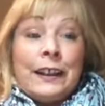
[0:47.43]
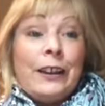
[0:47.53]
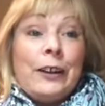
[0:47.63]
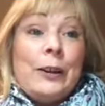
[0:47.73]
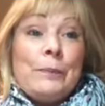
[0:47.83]

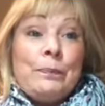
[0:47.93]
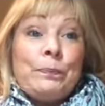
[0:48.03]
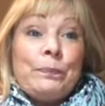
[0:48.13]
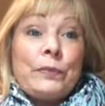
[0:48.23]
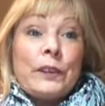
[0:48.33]
Um,
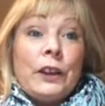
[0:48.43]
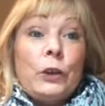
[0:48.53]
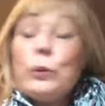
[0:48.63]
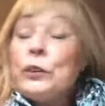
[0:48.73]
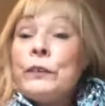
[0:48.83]
and
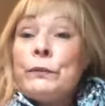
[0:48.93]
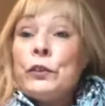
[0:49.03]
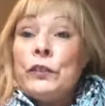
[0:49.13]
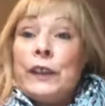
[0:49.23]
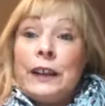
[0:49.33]
I wouldn't have
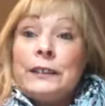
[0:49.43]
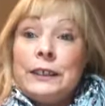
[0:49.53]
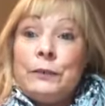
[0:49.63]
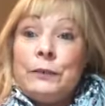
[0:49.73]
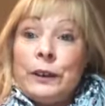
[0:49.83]
done that
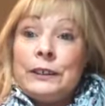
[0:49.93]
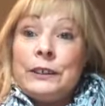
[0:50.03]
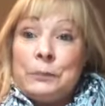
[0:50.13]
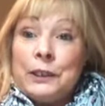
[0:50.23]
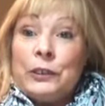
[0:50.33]
if I
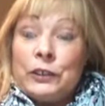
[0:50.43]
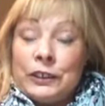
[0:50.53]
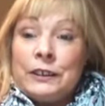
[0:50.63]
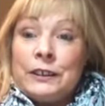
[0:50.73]
hadn't have been on the